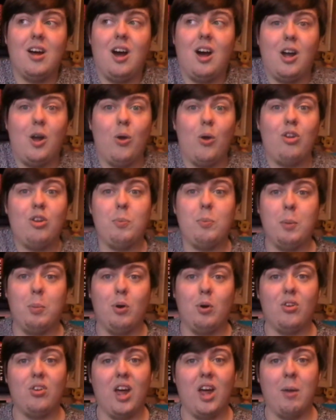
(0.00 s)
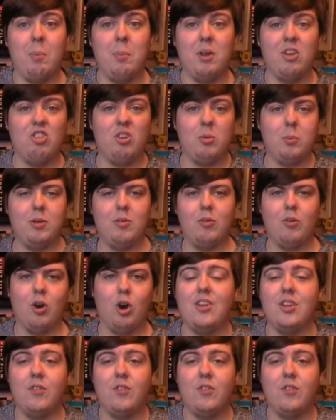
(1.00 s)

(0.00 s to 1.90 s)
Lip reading: are going to be books that I've mentioned before.